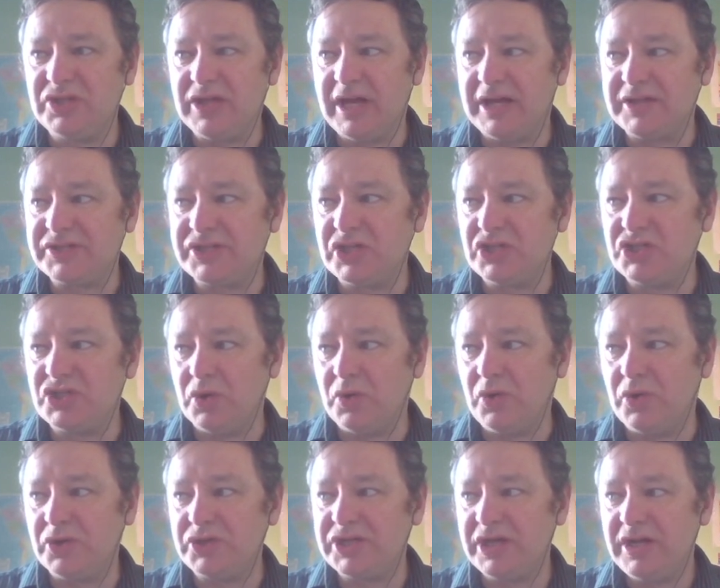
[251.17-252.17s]
St
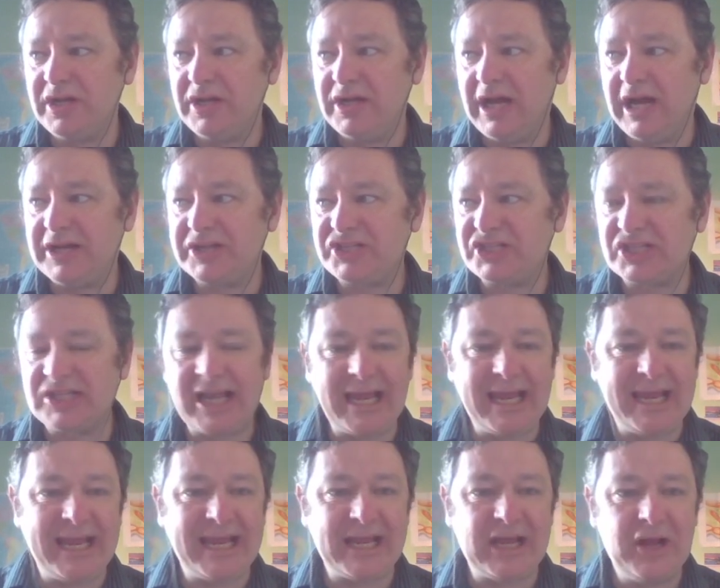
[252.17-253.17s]
George
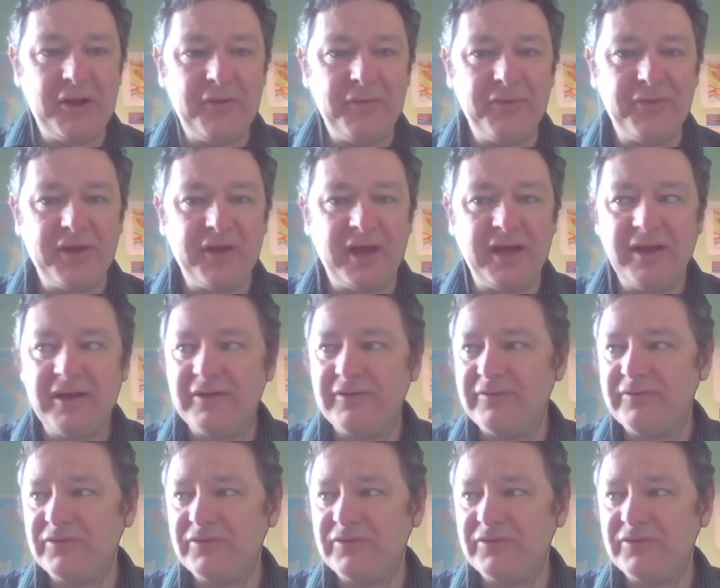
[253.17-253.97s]
slaying the